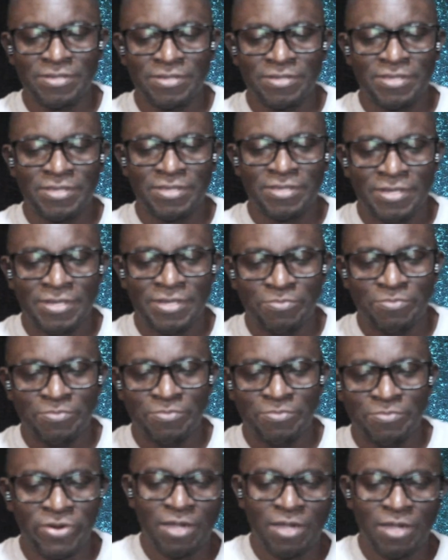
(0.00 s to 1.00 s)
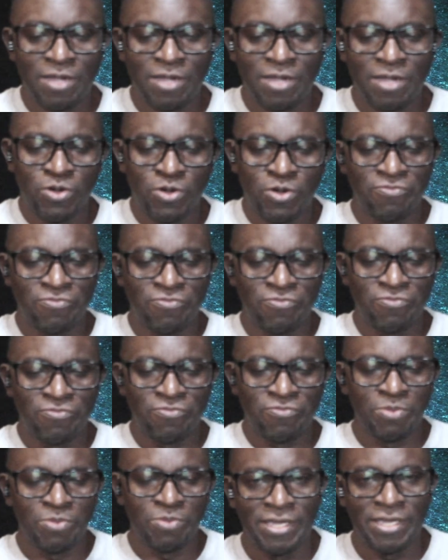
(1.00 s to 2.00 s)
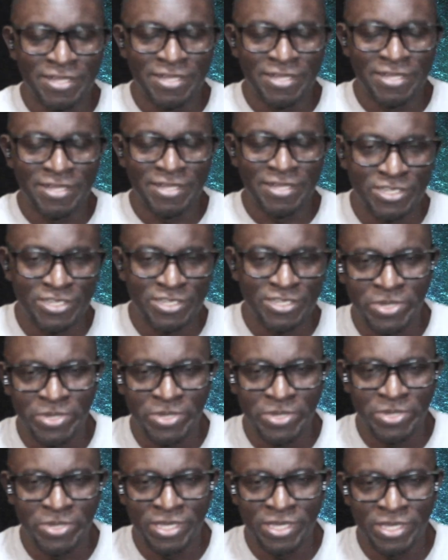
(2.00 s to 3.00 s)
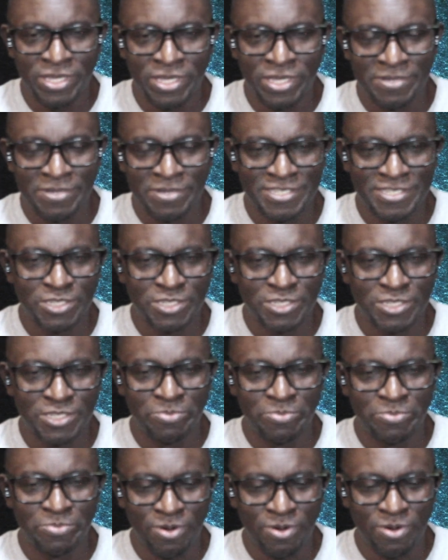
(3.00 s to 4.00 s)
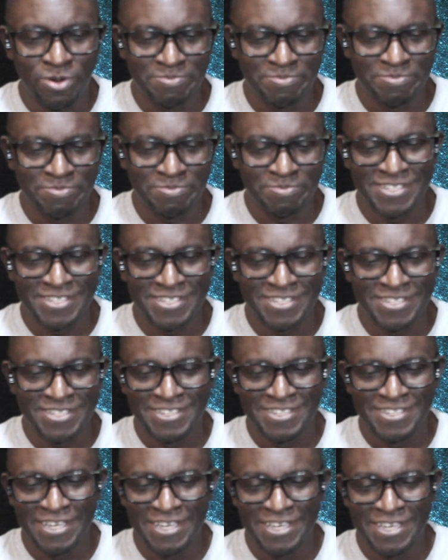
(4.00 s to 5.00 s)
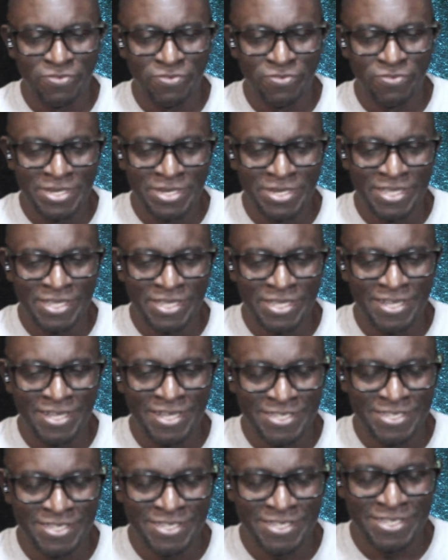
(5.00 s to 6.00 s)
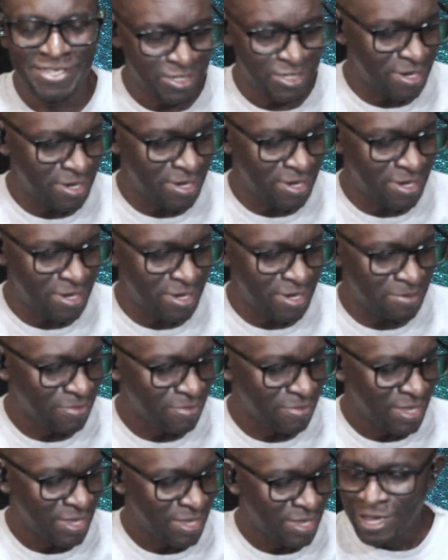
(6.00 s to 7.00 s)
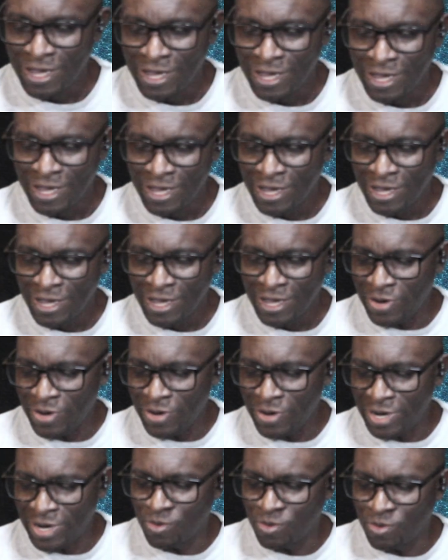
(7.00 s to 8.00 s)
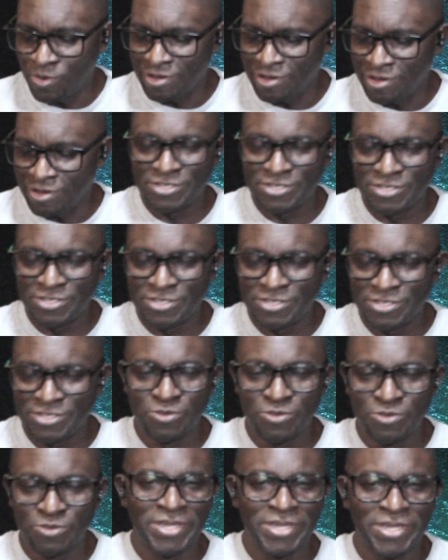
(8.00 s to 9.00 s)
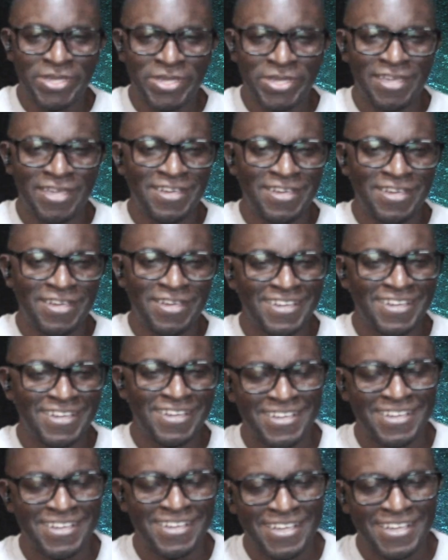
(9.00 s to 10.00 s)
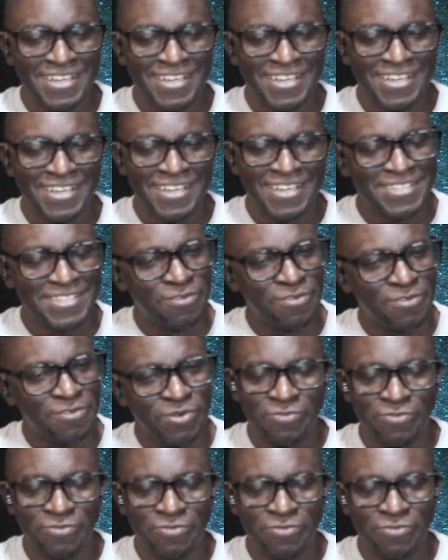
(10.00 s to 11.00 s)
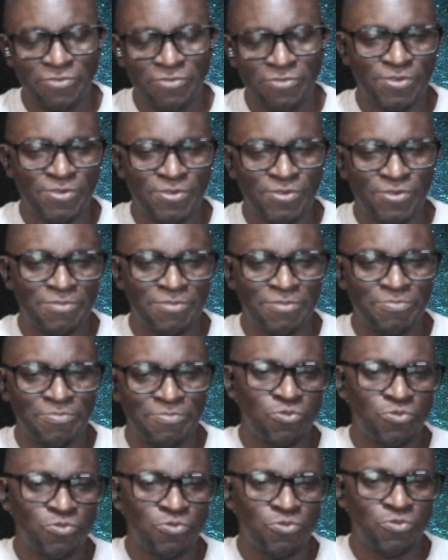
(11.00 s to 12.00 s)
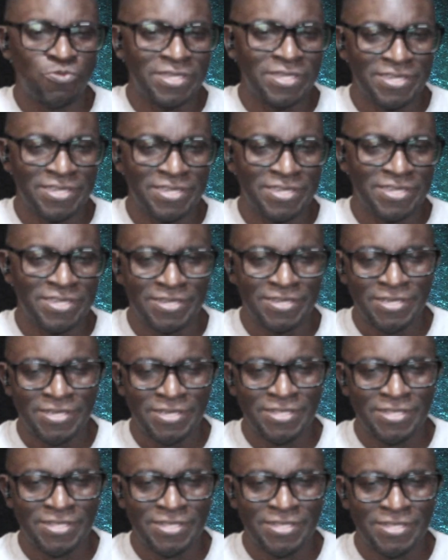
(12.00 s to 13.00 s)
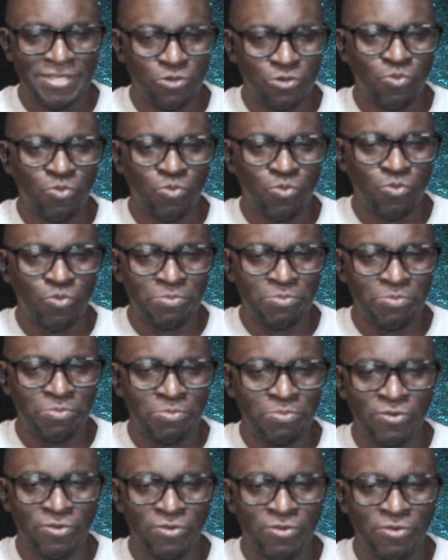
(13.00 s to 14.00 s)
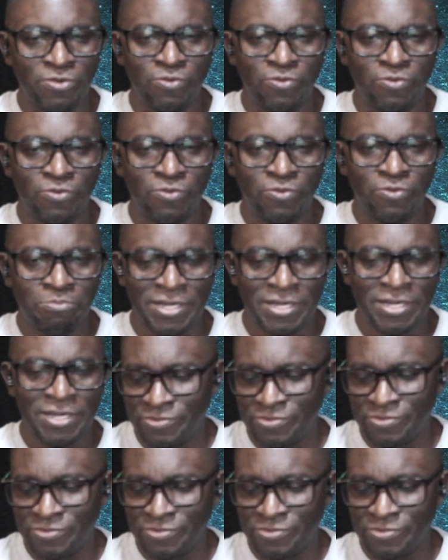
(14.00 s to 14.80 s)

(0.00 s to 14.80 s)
Miss Mary, I come on every Monday at 6 p.m. 6 p.m. prompt every Monday at 6 p.m. All right, so until we meet again, I say have a wonderful and amazing week. Let your week be fruitful and productive.